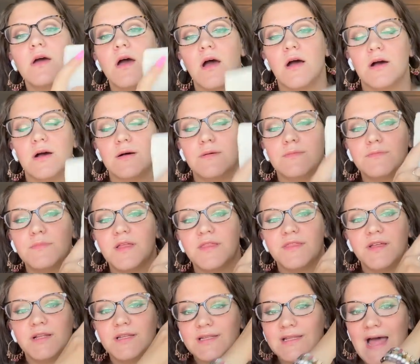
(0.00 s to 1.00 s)
um,
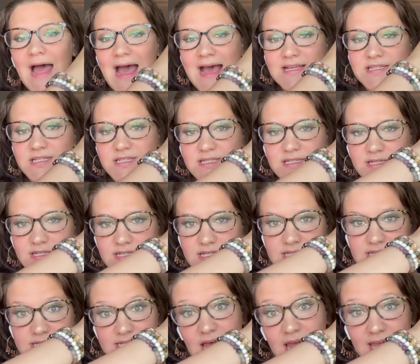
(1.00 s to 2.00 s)
the last
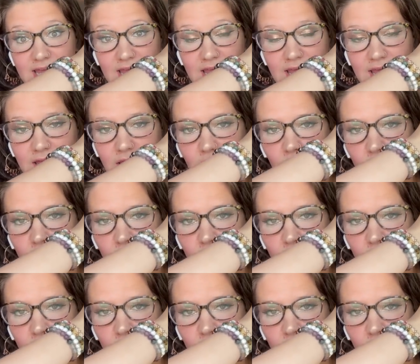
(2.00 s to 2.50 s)
saying,